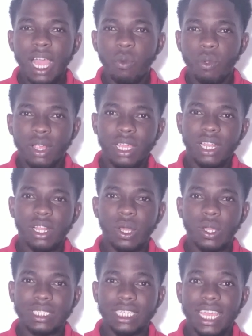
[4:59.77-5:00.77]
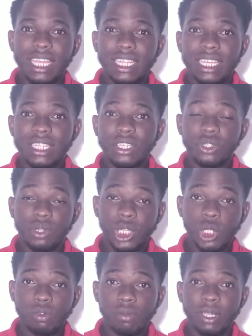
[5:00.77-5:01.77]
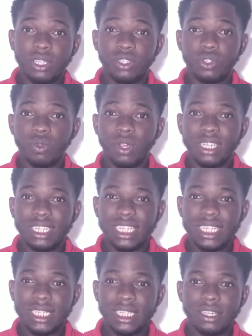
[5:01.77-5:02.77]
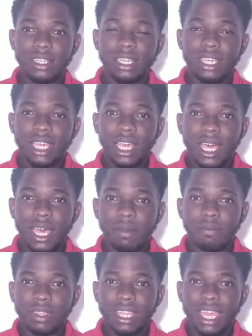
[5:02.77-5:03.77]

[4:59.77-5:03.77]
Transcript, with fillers: uh, working alongside the district global missions coordinator um,